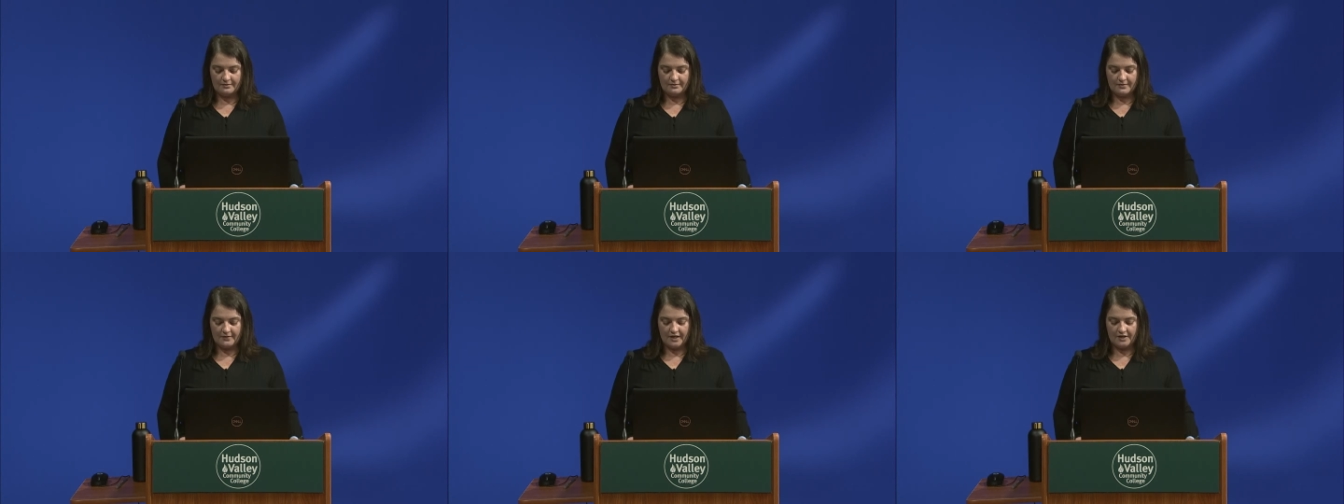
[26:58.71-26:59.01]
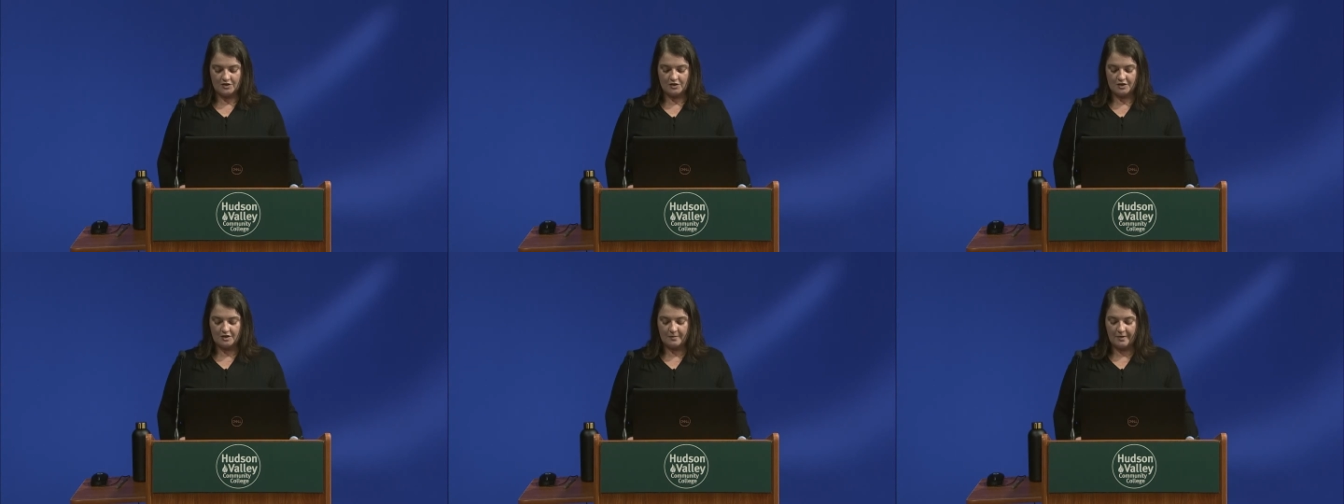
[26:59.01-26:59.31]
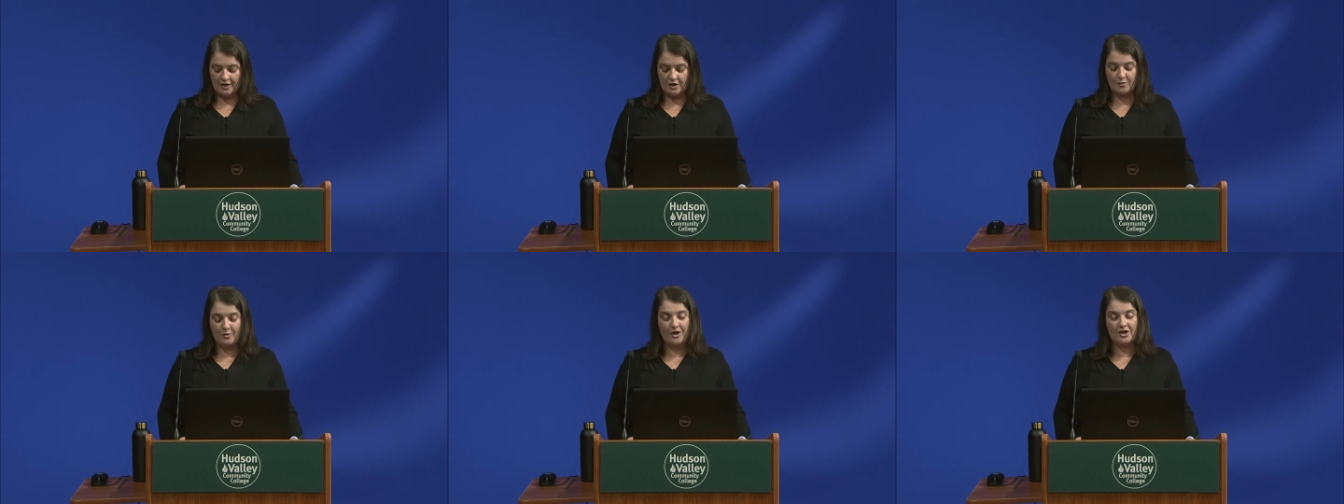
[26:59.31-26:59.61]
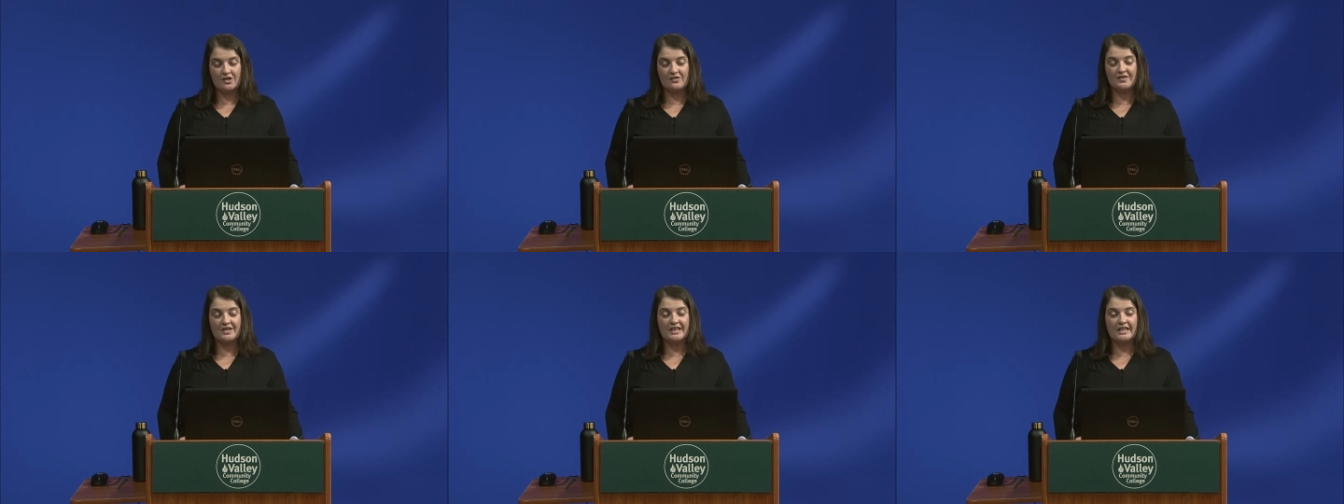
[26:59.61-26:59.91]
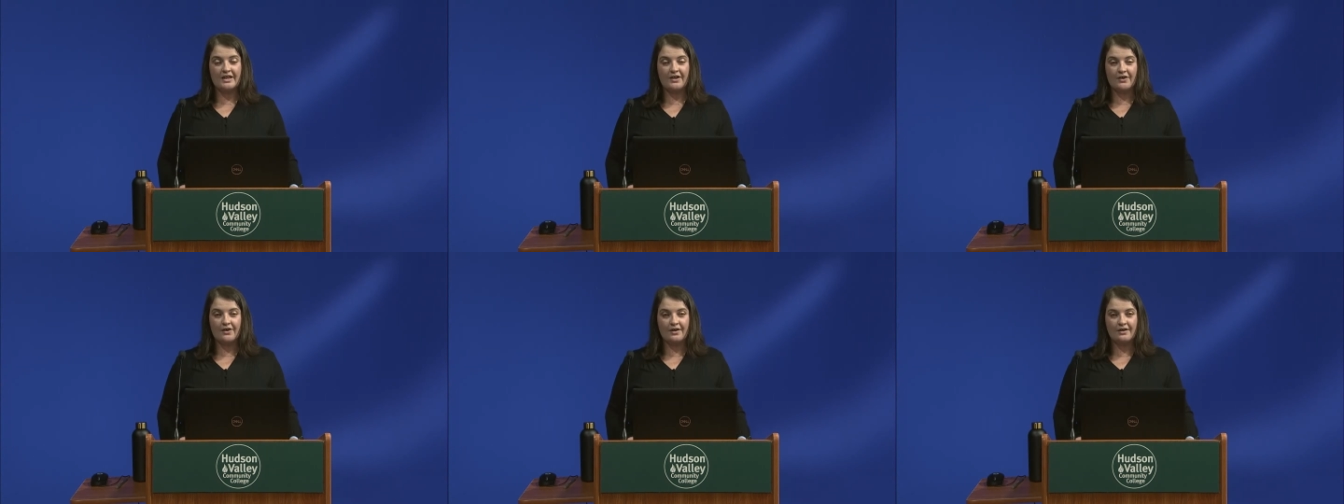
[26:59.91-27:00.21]
It took the better part of a
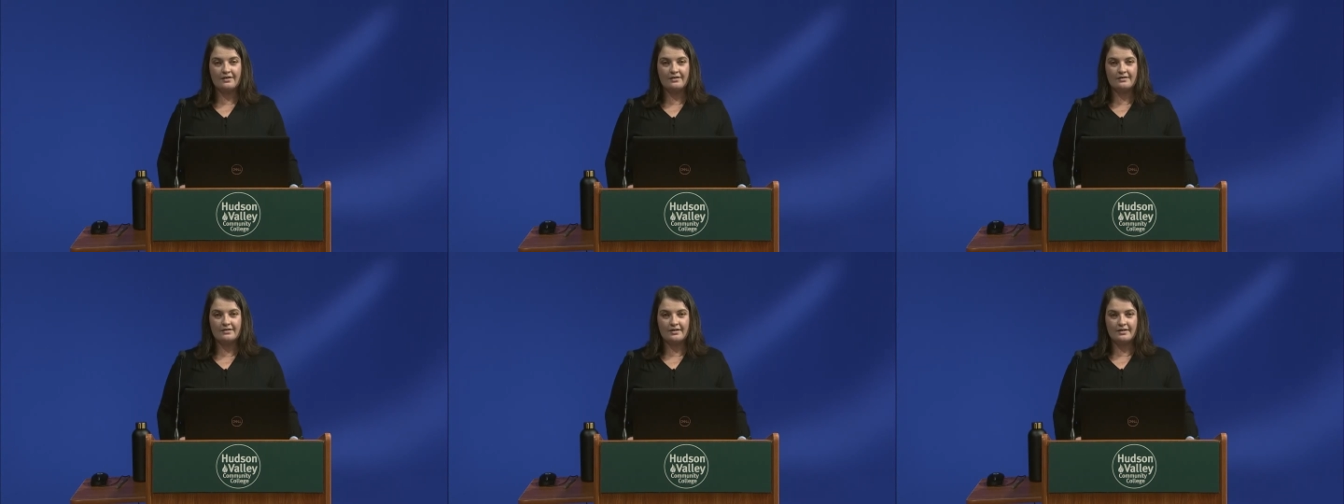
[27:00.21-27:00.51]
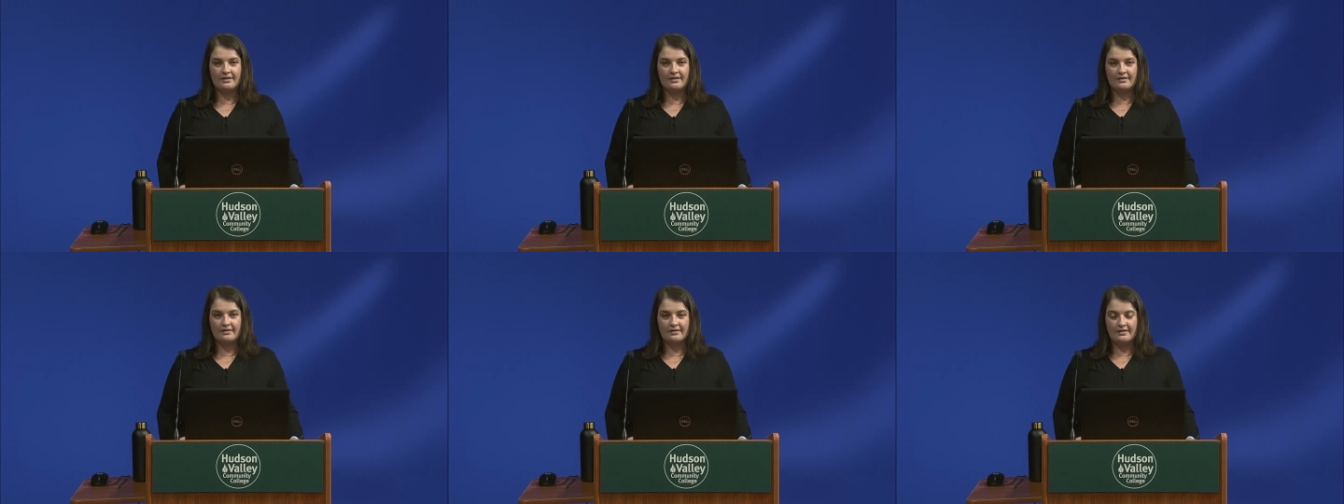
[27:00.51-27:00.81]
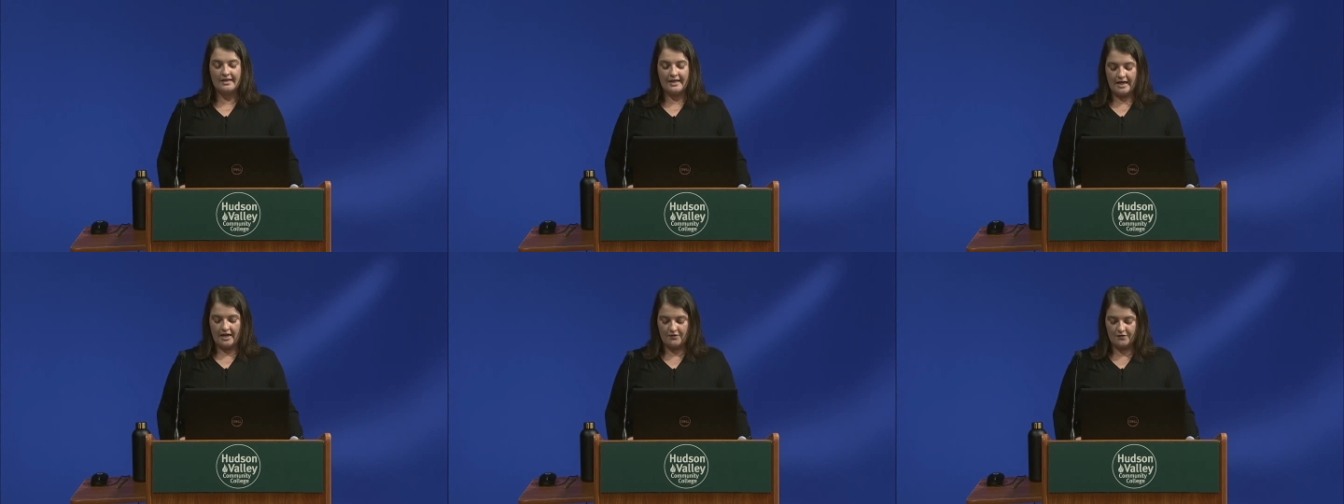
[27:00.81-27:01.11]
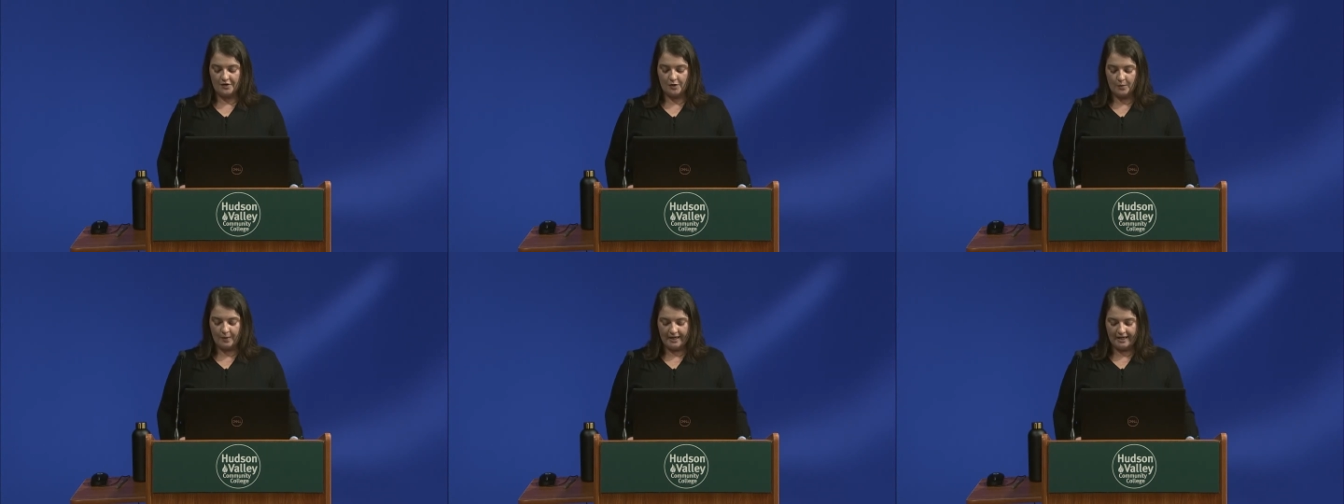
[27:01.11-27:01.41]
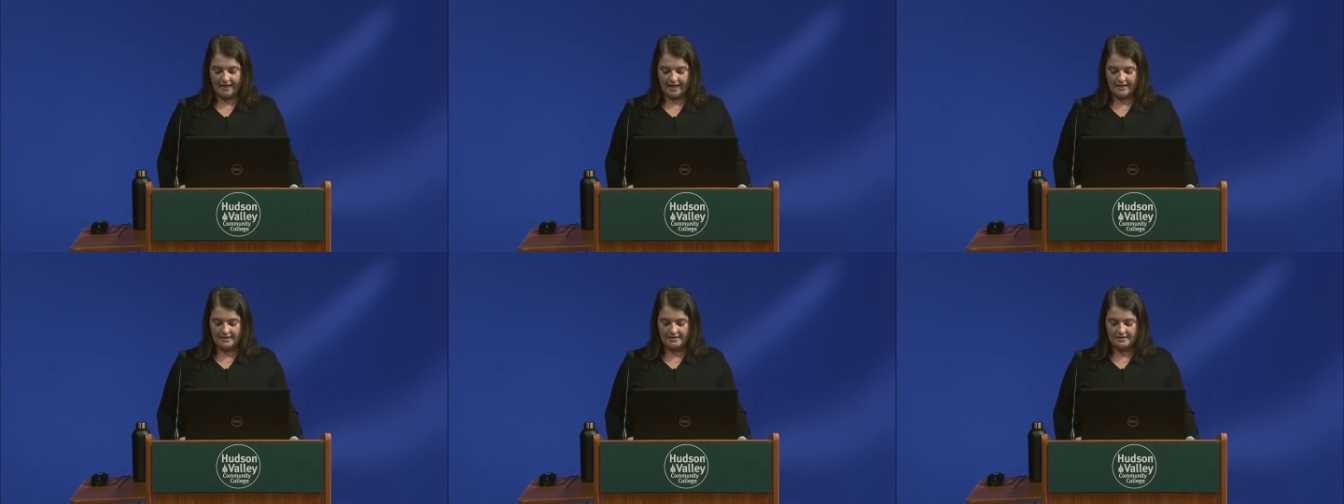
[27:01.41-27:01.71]
year, every
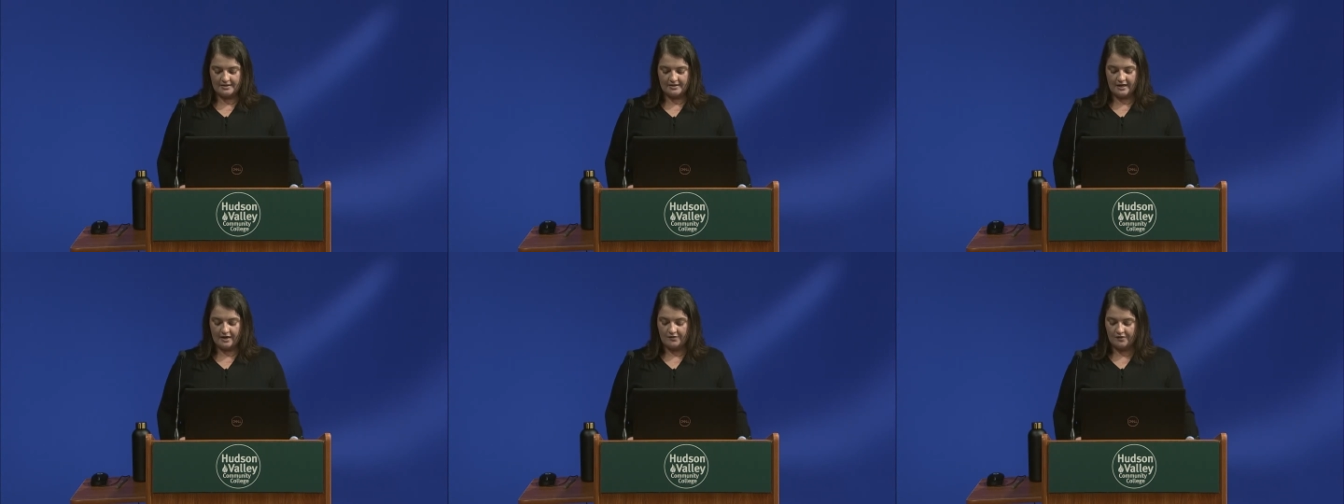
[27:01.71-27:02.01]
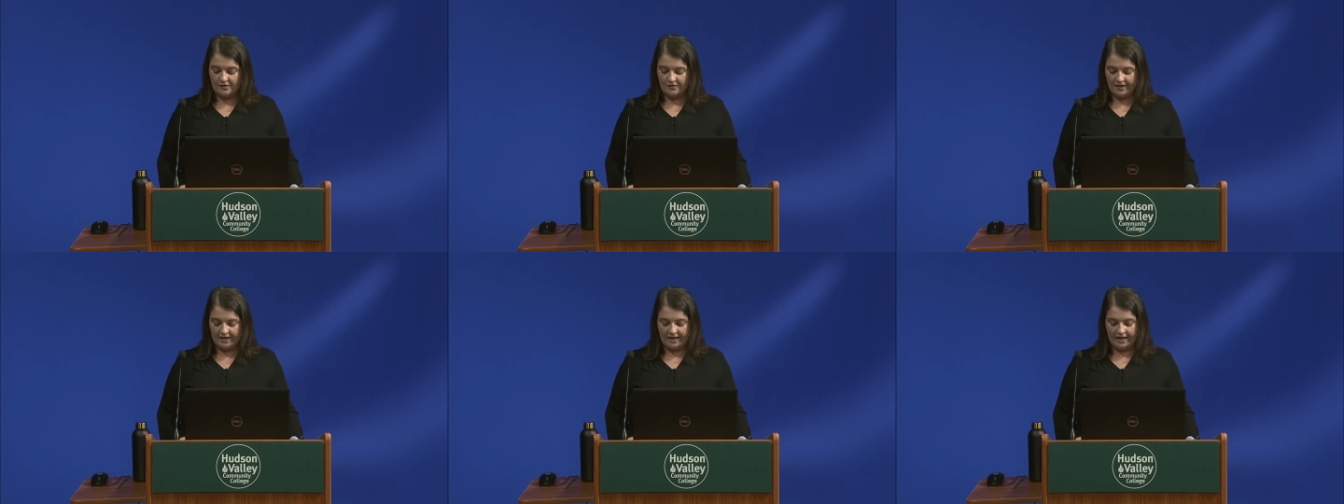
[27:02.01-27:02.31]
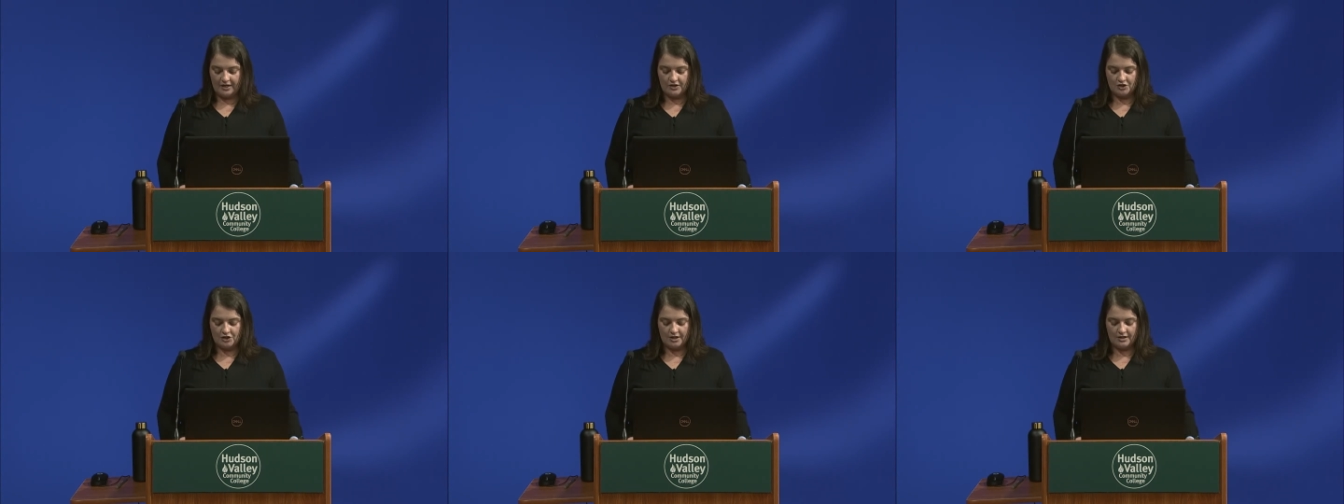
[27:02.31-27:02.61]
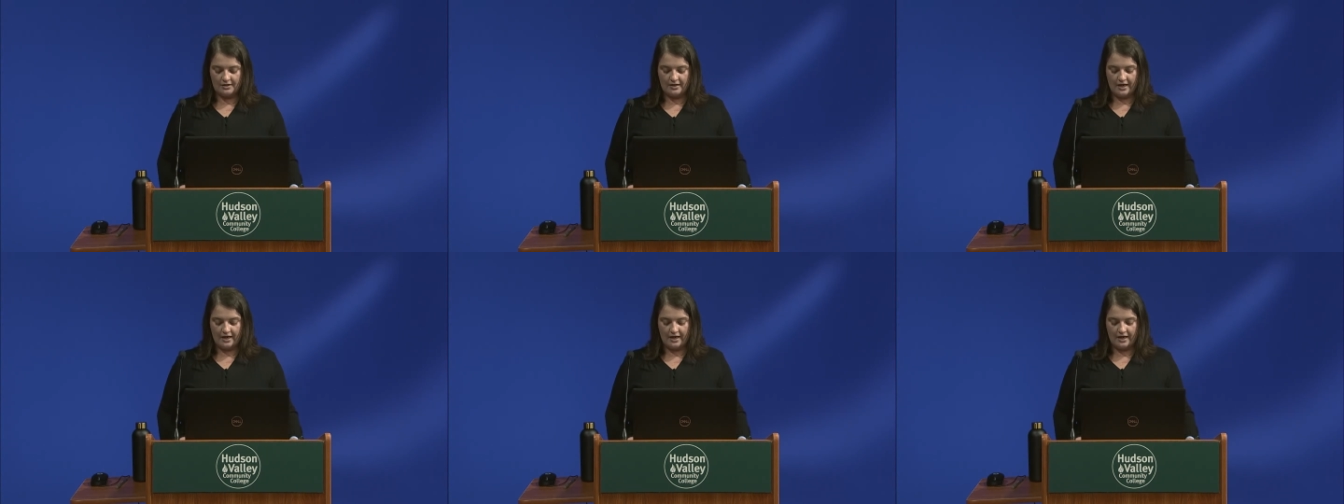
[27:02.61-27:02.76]
weekend, every vacation,